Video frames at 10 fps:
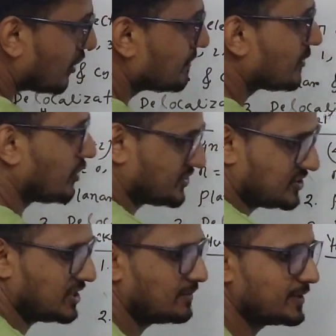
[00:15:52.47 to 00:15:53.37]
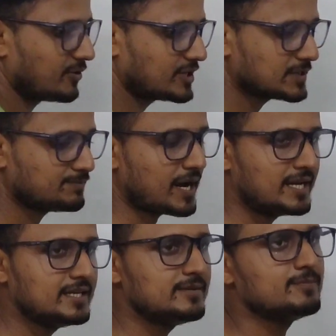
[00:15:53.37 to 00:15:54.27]
will not be considered because
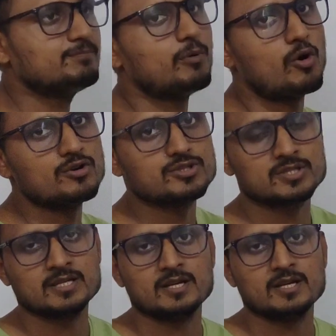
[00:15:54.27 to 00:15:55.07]
pi bonds